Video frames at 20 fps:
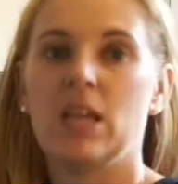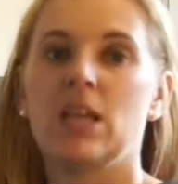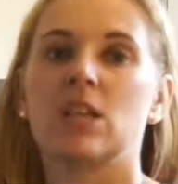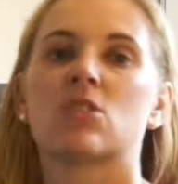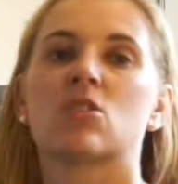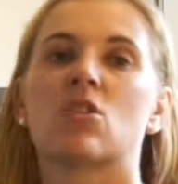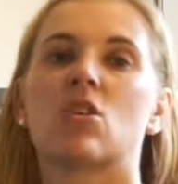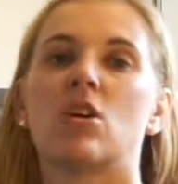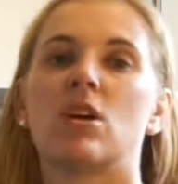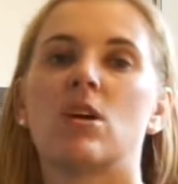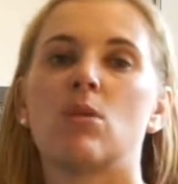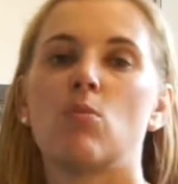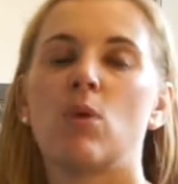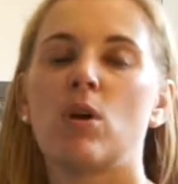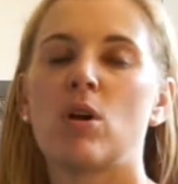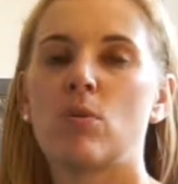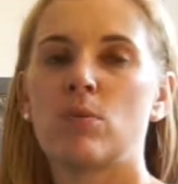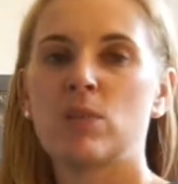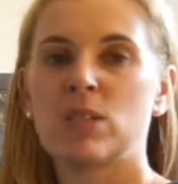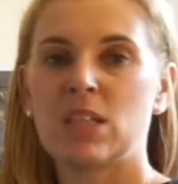So when
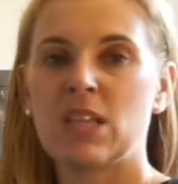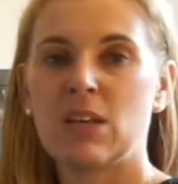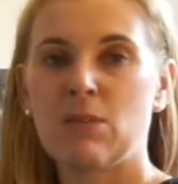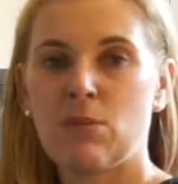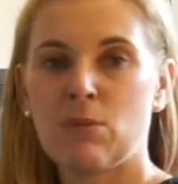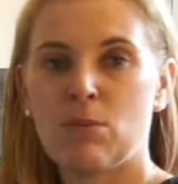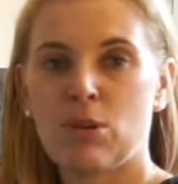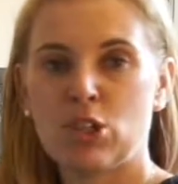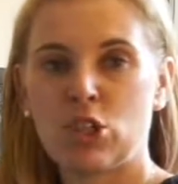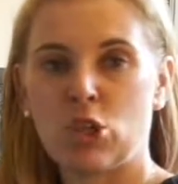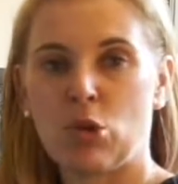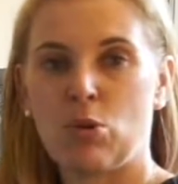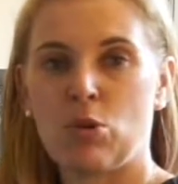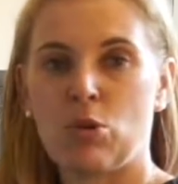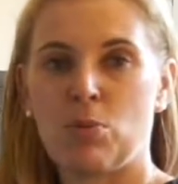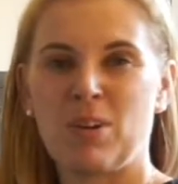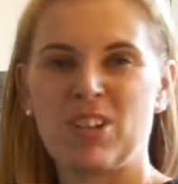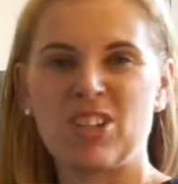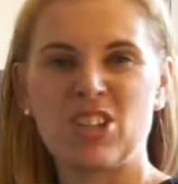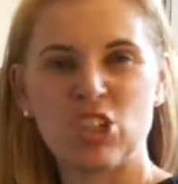I was leaving my dough on the
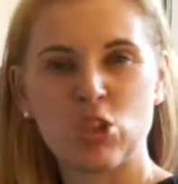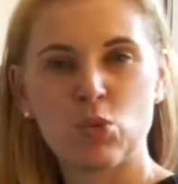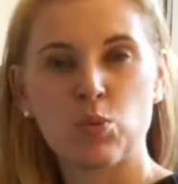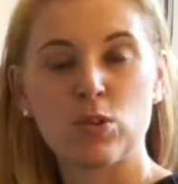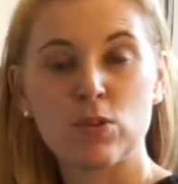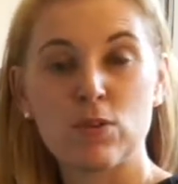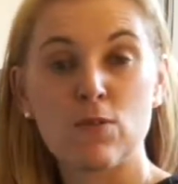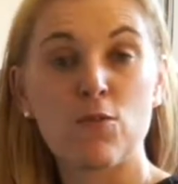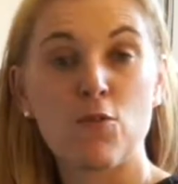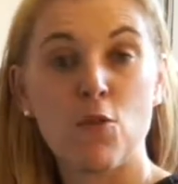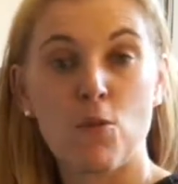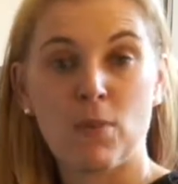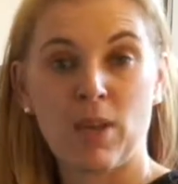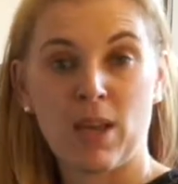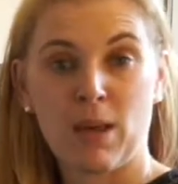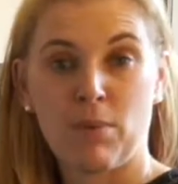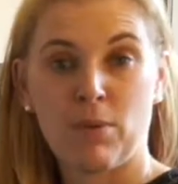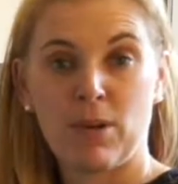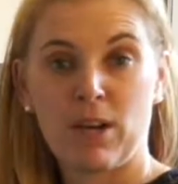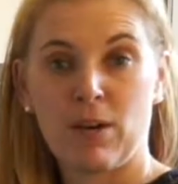bench, it just wasn't firming
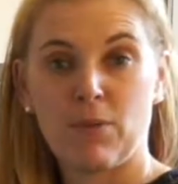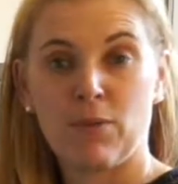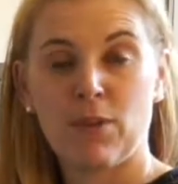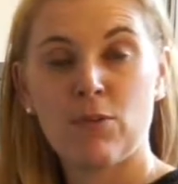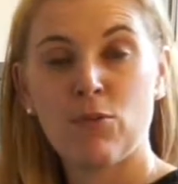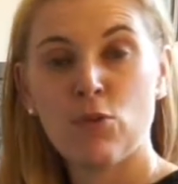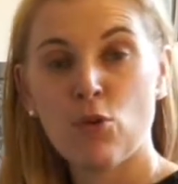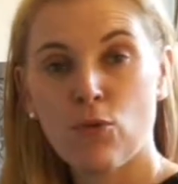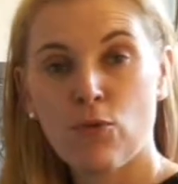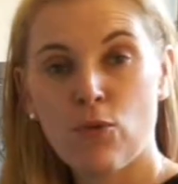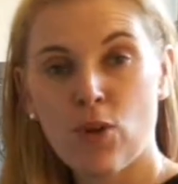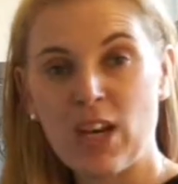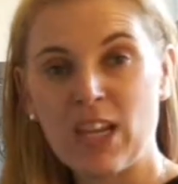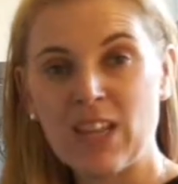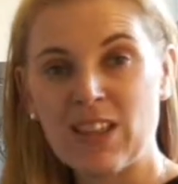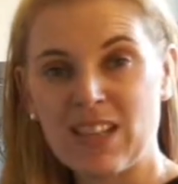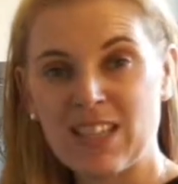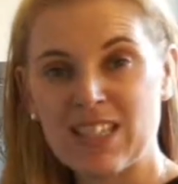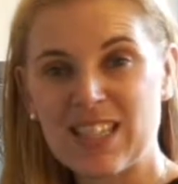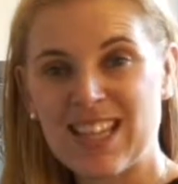up enough. If you're
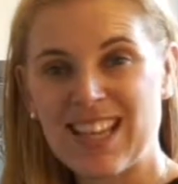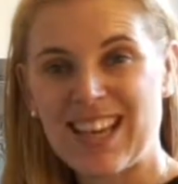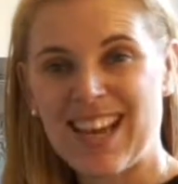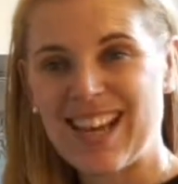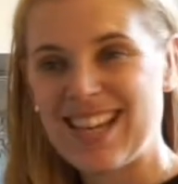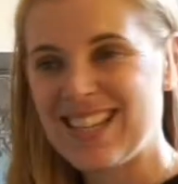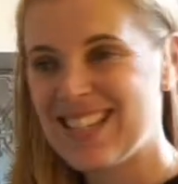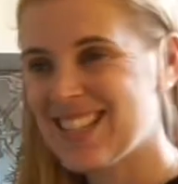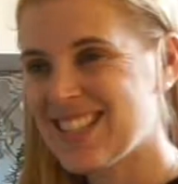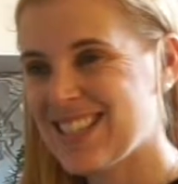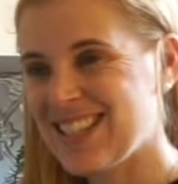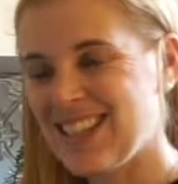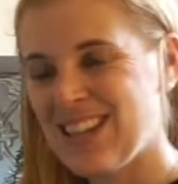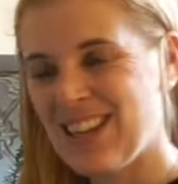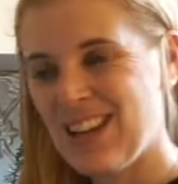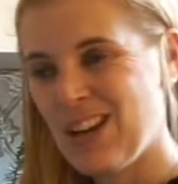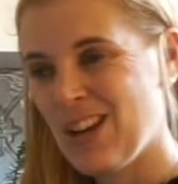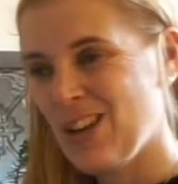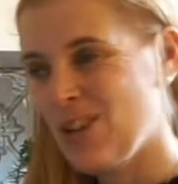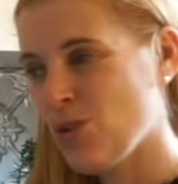finding that's the case, that
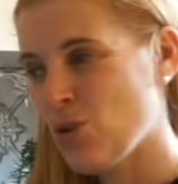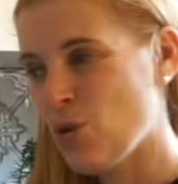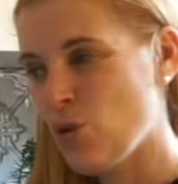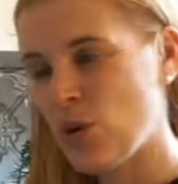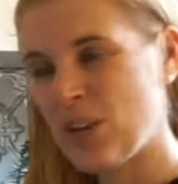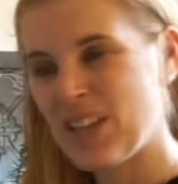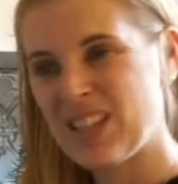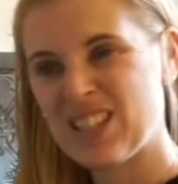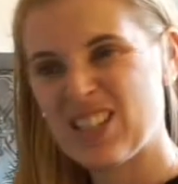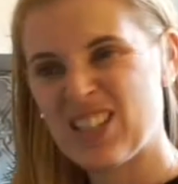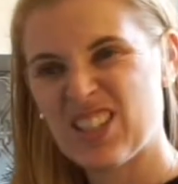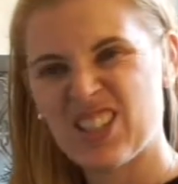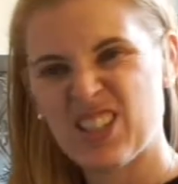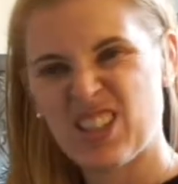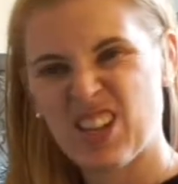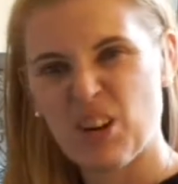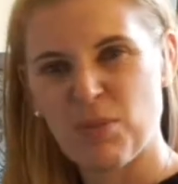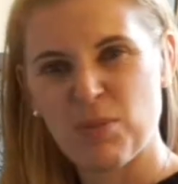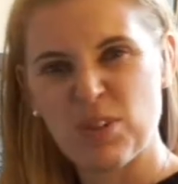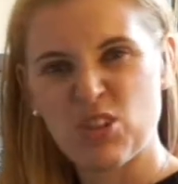your cookies are just
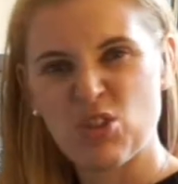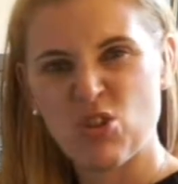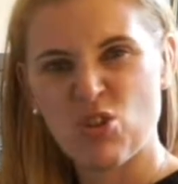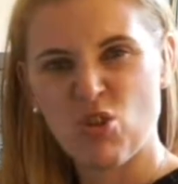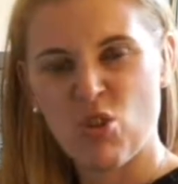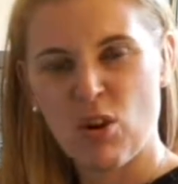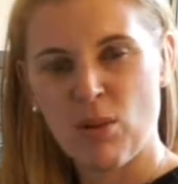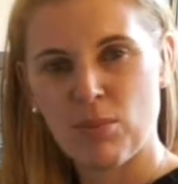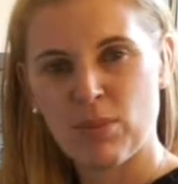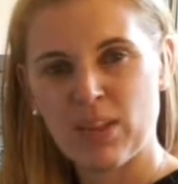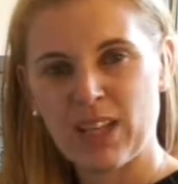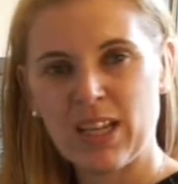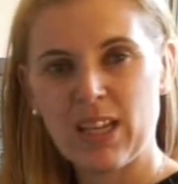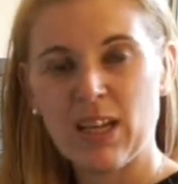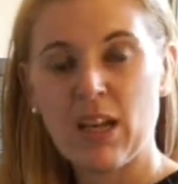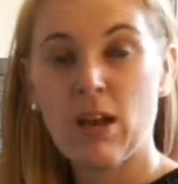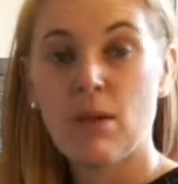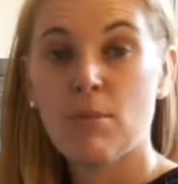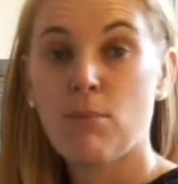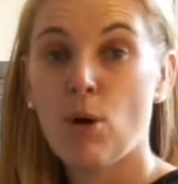going to be too crumbly,
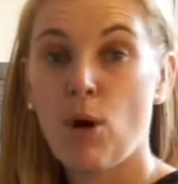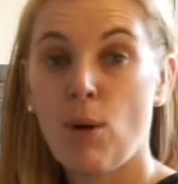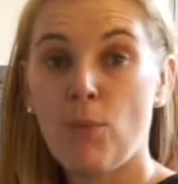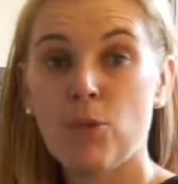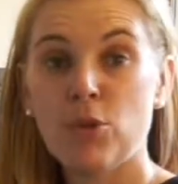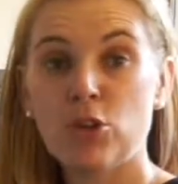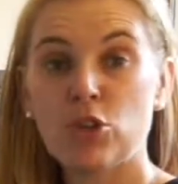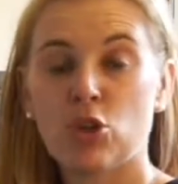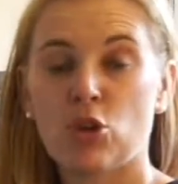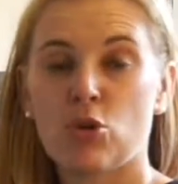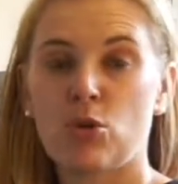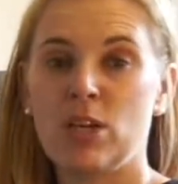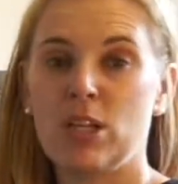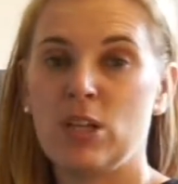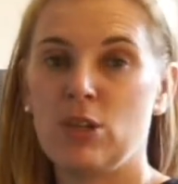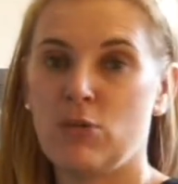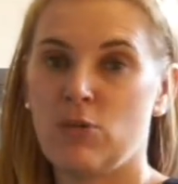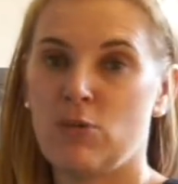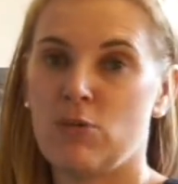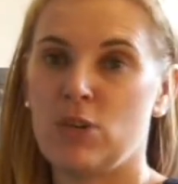pop the dough in
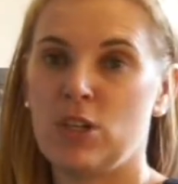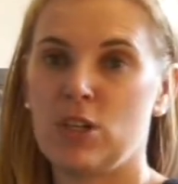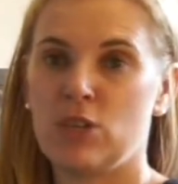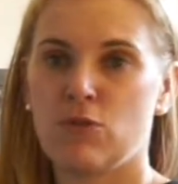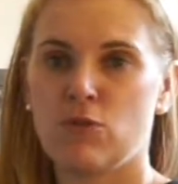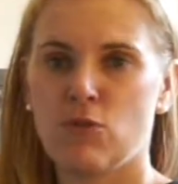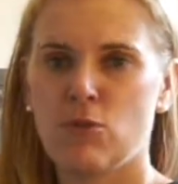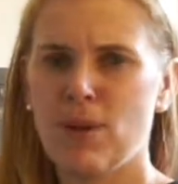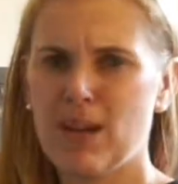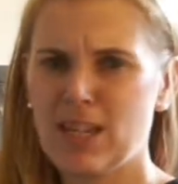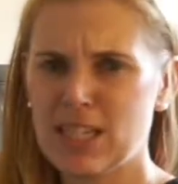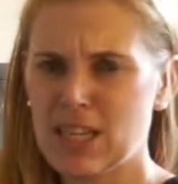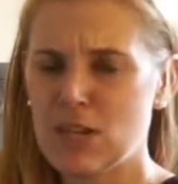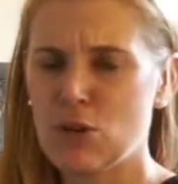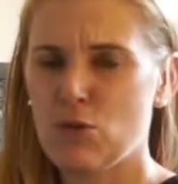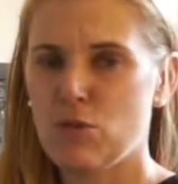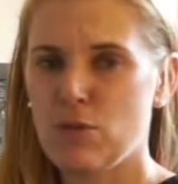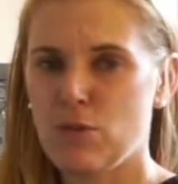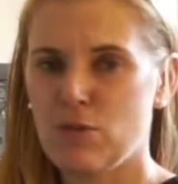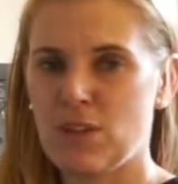the fridge for about 10
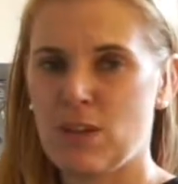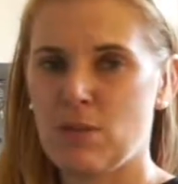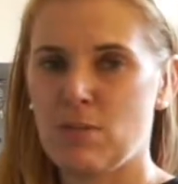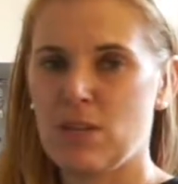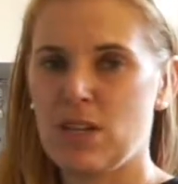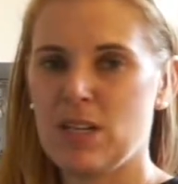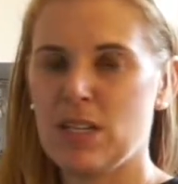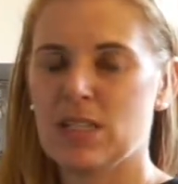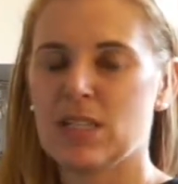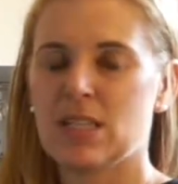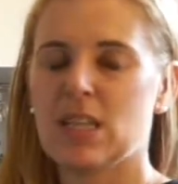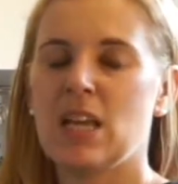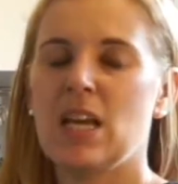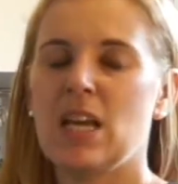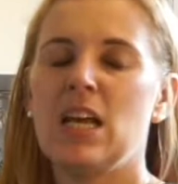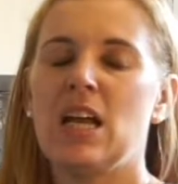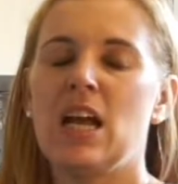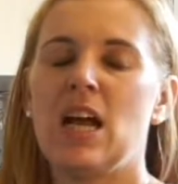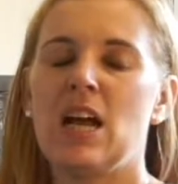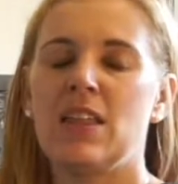or 15 minutes
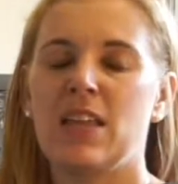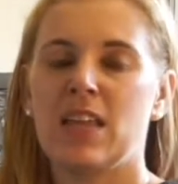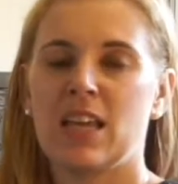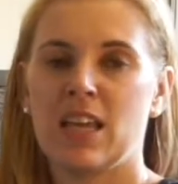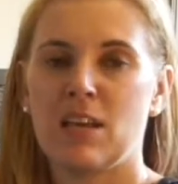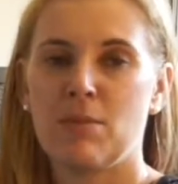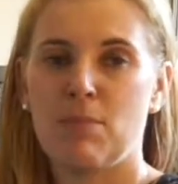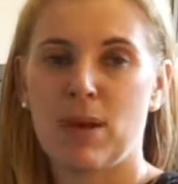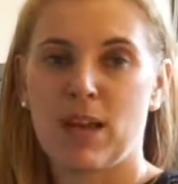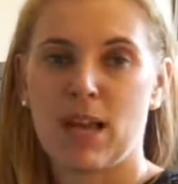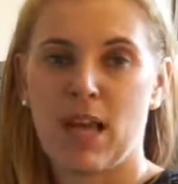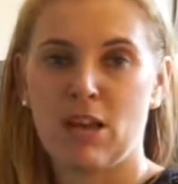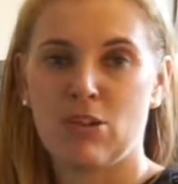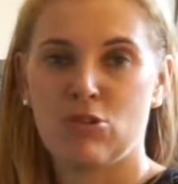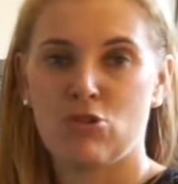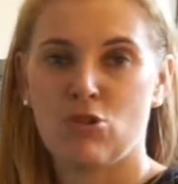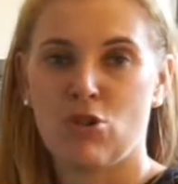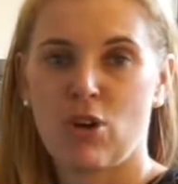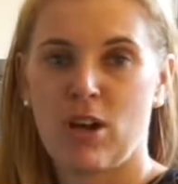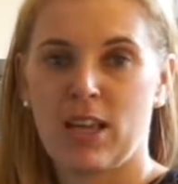and then get it back out
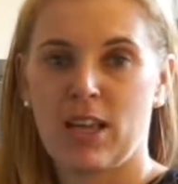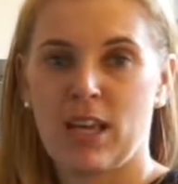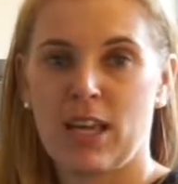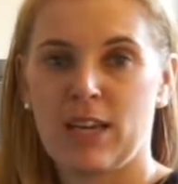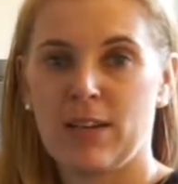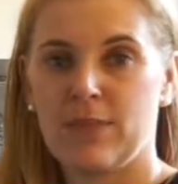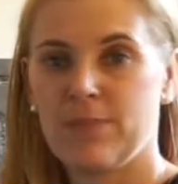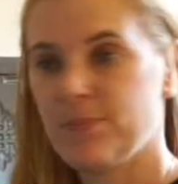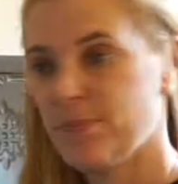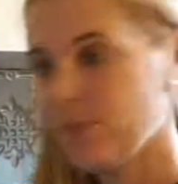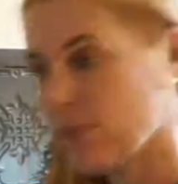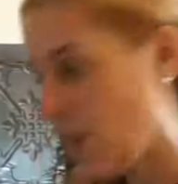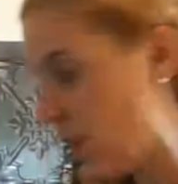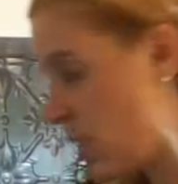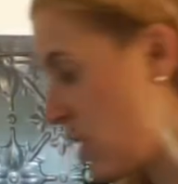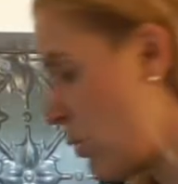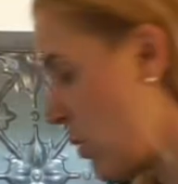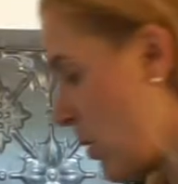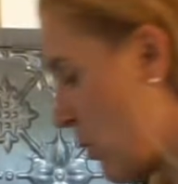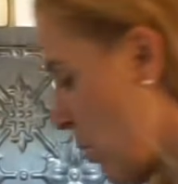and try again.
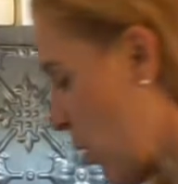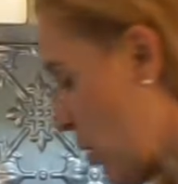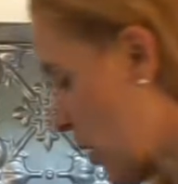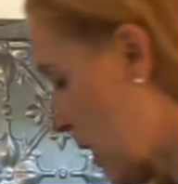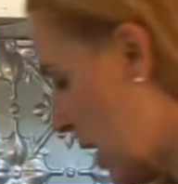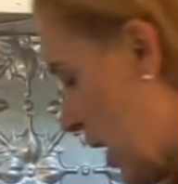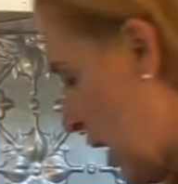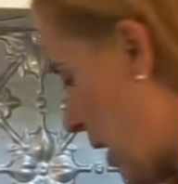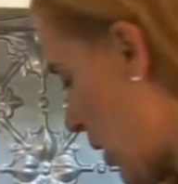So we're rolling out